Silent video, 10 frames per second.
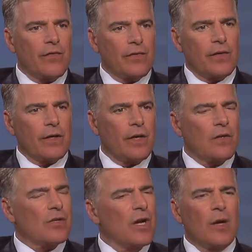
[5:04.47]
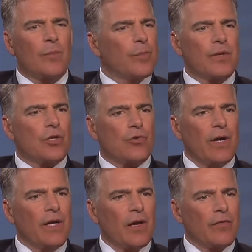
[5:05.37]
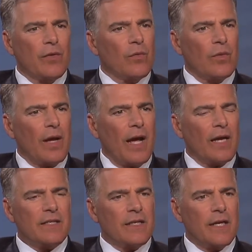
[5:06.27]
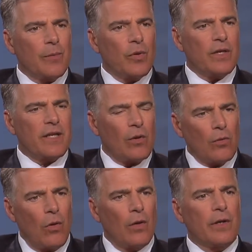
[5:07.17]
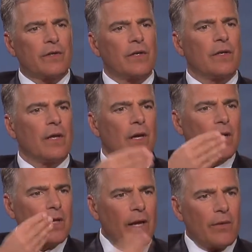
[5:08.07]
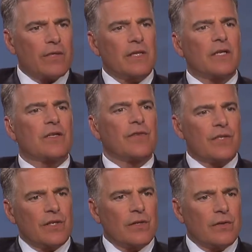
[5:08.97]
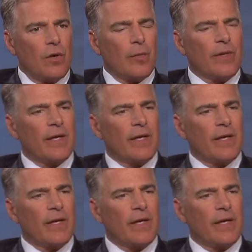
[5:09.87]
of it, the technology, but the training of it, how does it take place? How long is it? How extensive is it? Talk about